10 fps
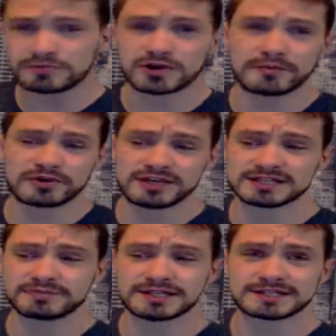property
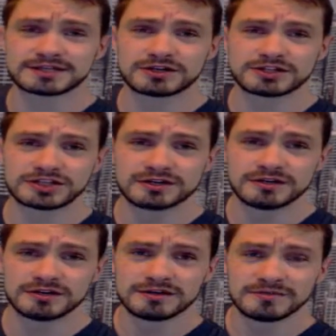has been searched
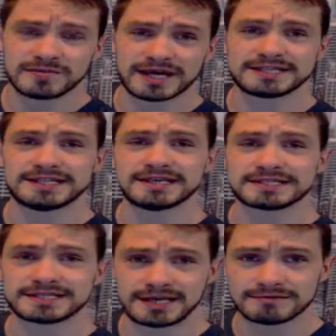by
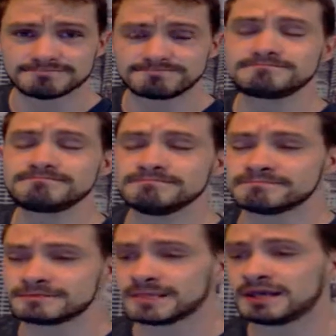TSA.
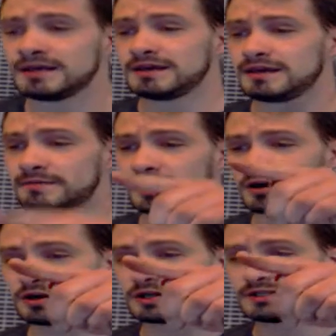And my
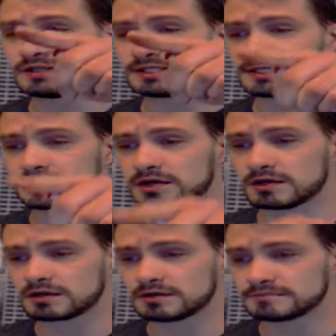heart
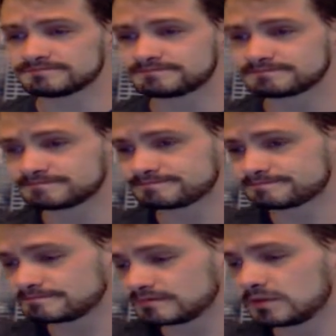sunk.
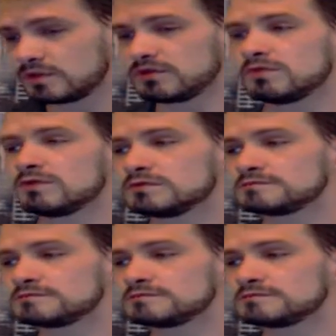Dunk.